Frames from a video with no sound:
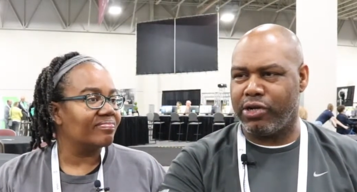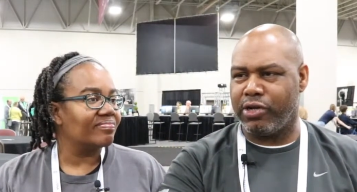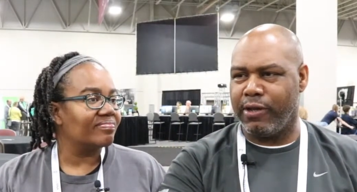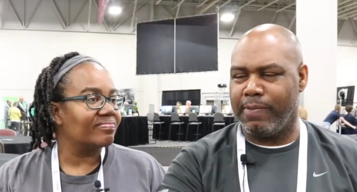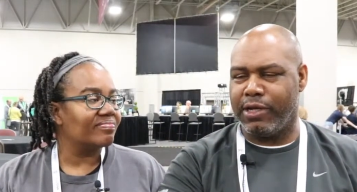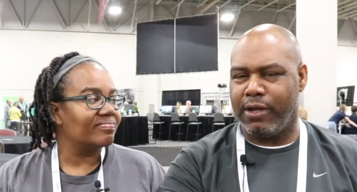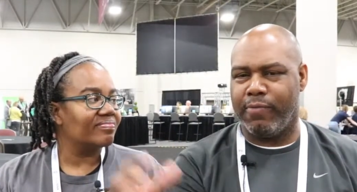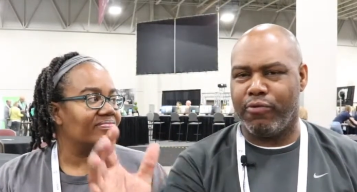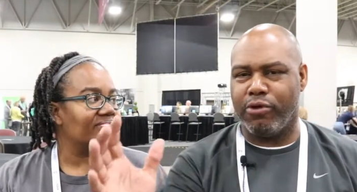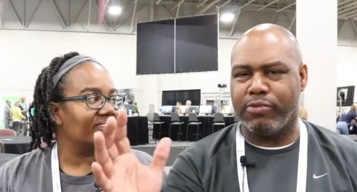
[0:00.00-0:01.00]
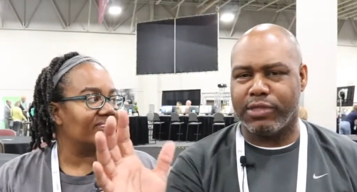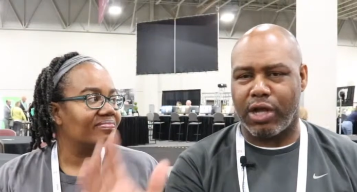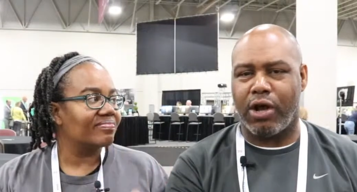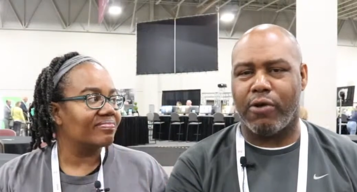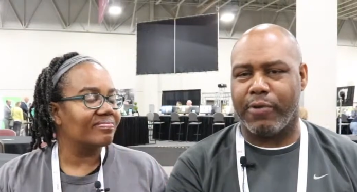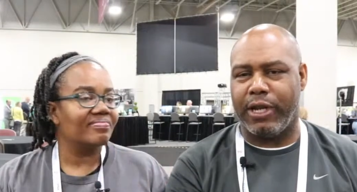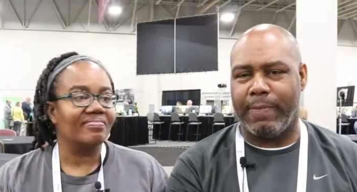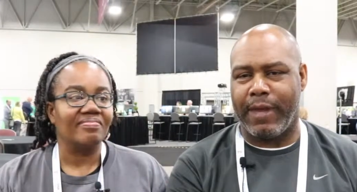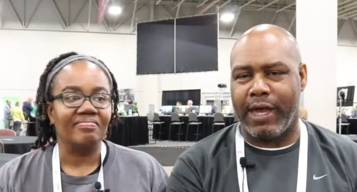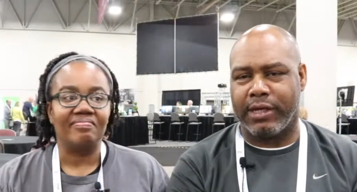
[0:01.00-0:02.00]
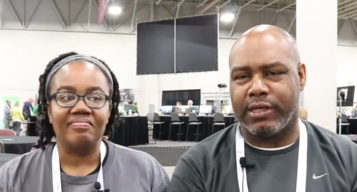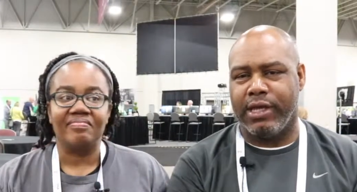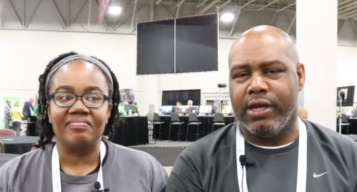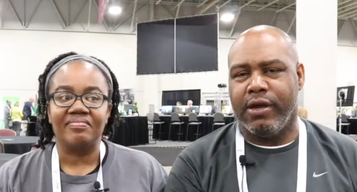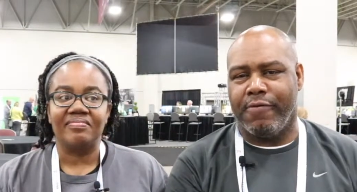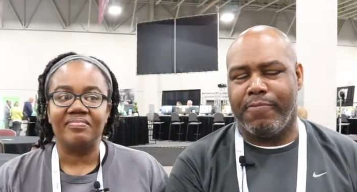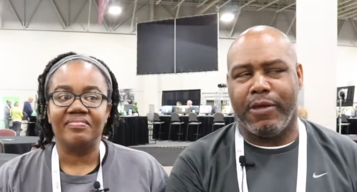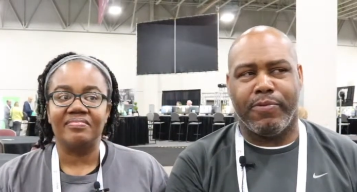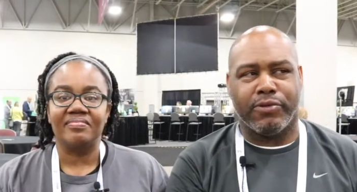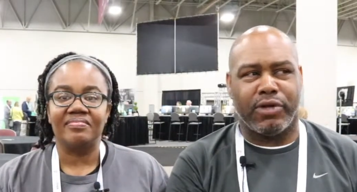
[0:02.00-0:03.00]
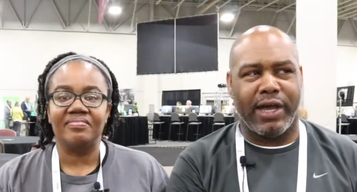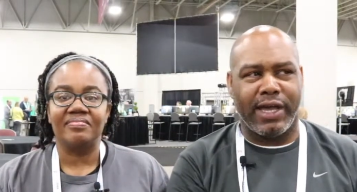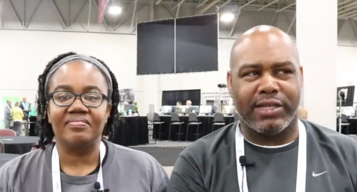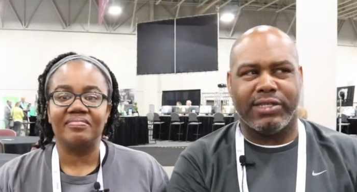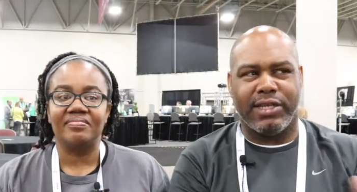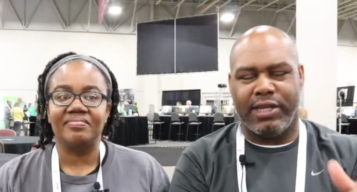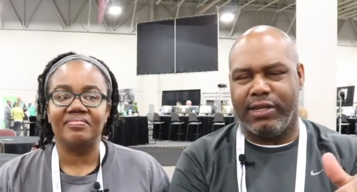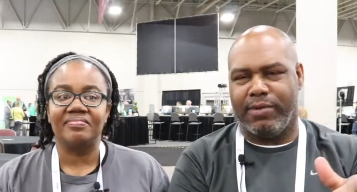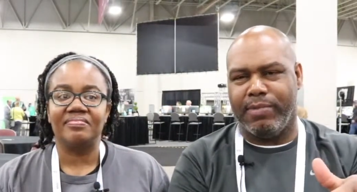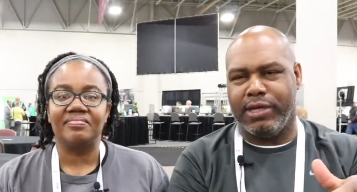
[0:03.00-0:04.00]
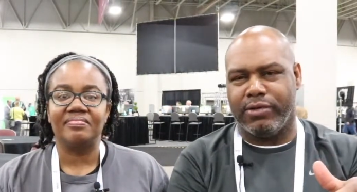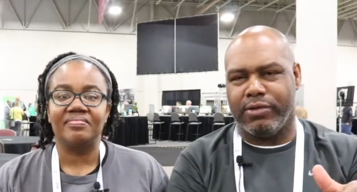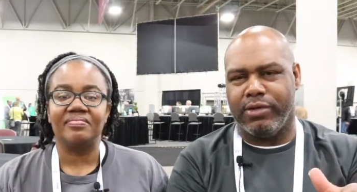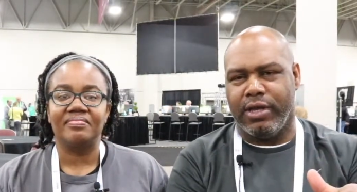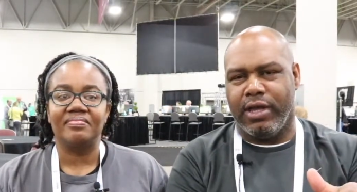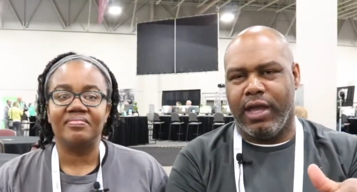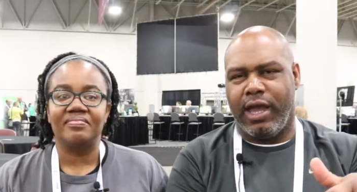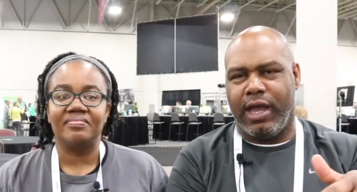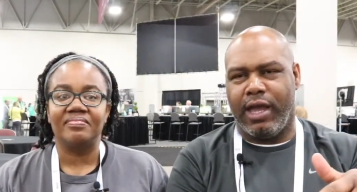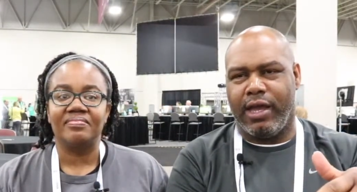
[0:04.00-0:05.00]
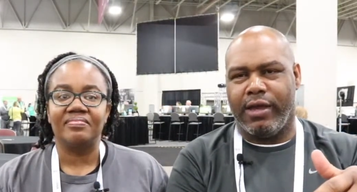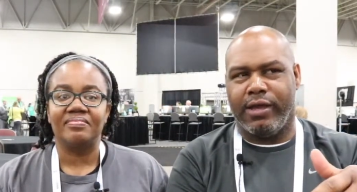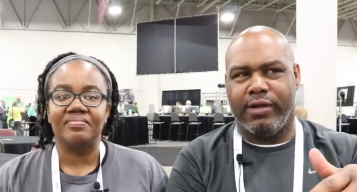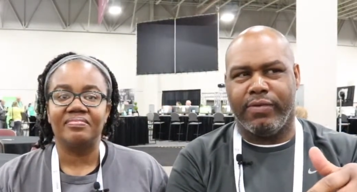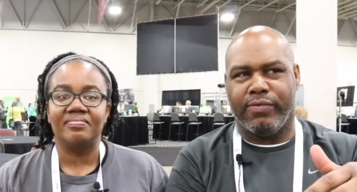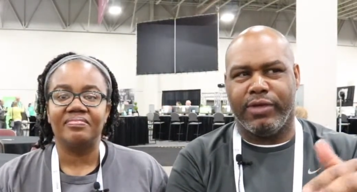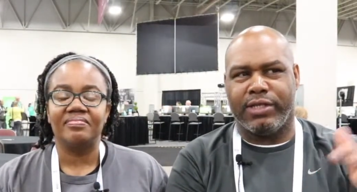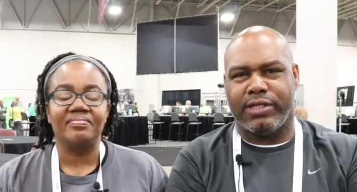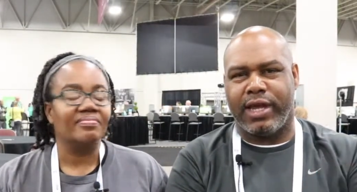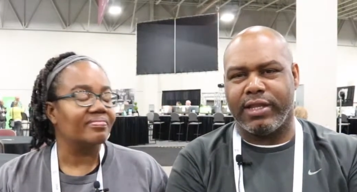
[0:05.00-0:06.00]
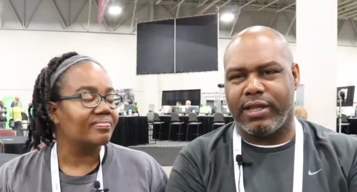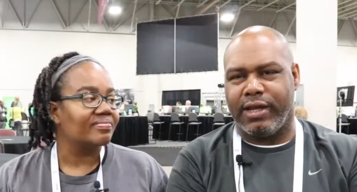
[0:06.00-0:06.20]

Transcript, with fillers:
Speaker 1: early, but the room was already packed of people. So I had to sit in the middle and we sat